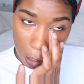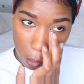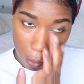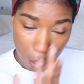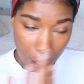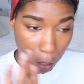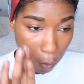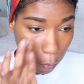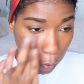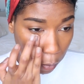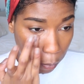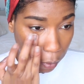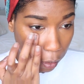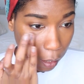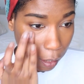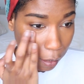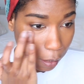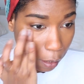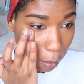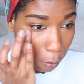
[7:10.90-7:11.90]
that way
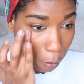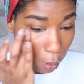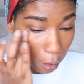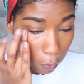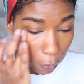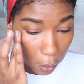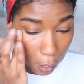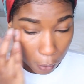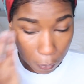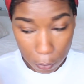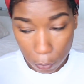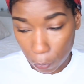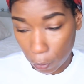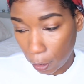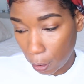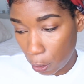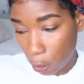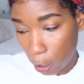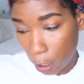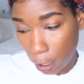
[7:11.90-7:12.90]
because I don't ever have to
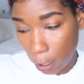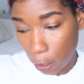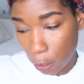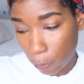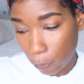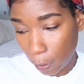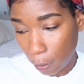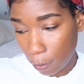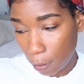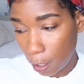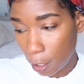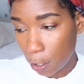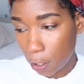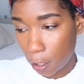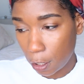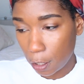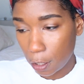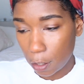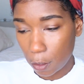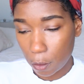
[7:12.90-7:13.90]
really change
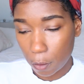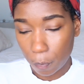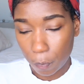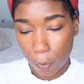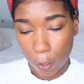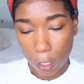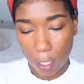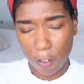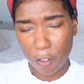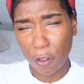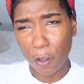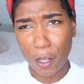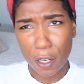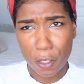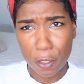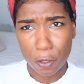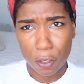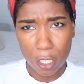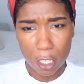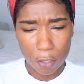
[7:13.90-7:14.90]
foundations, even though I
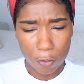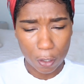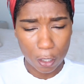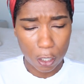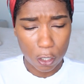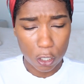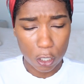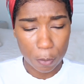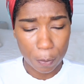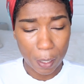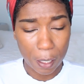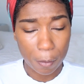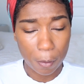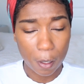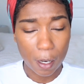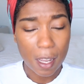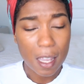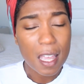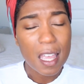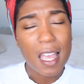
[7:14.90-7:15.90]
do change foundations, but I
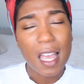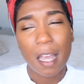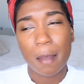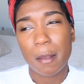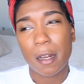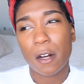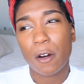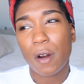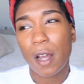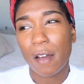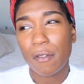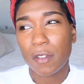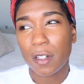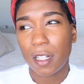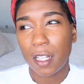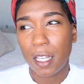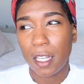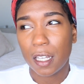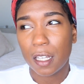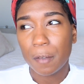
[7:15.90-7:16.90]
mean I don't have to
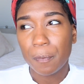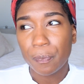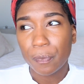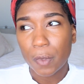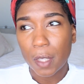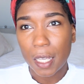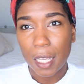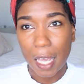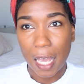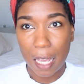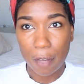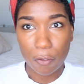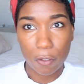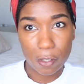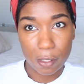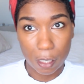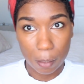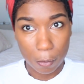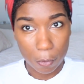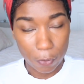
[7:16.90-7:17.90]
like have a
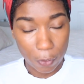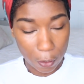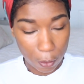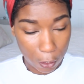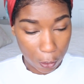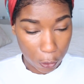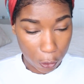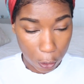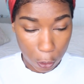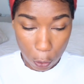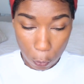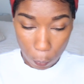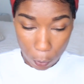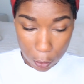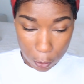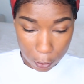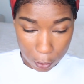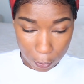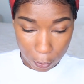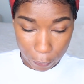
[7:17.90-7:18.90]
summer foundation and a
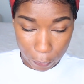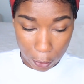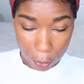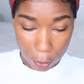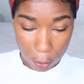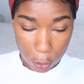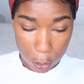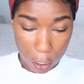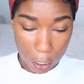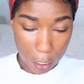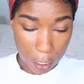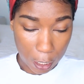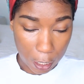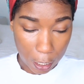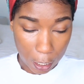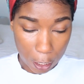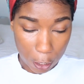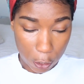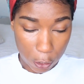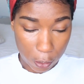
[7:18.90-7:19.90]
winter foundation. I can
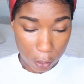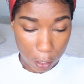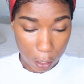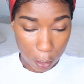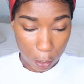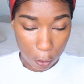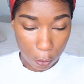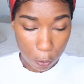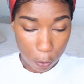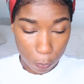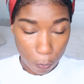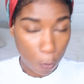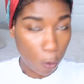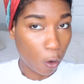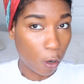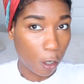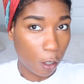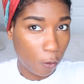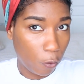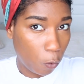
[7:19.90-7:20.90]
kind of just like use
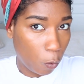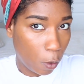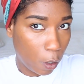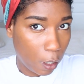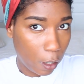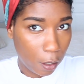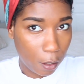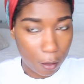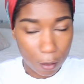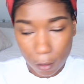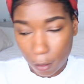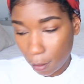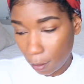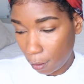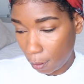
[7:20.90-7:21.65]
more of one